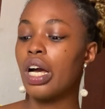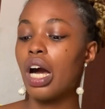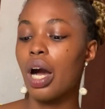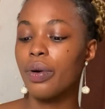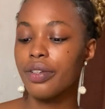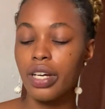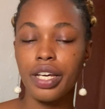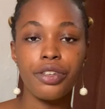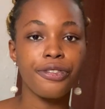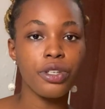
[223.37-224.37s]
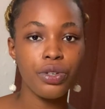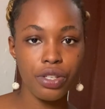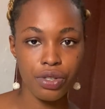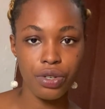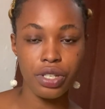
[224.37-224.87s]
However, a few
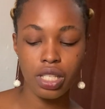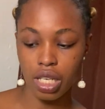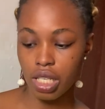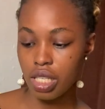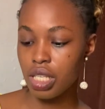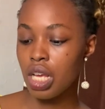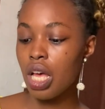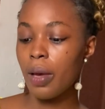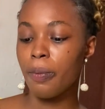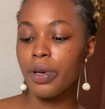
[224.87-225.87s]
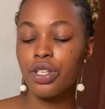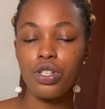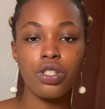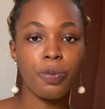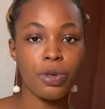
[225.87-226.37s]
historic texts
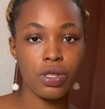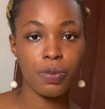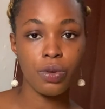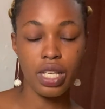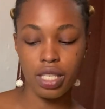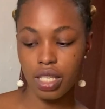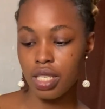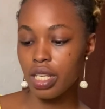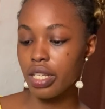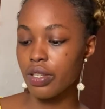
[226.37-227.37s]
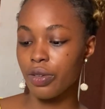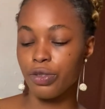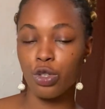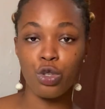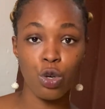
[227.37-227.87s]
mention the possible existence
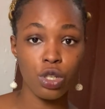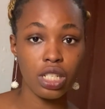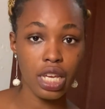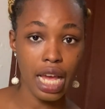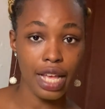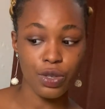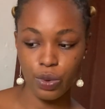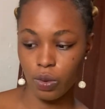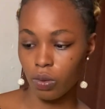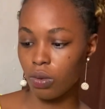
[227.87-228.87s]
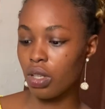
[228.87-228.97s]
of the third layer as well,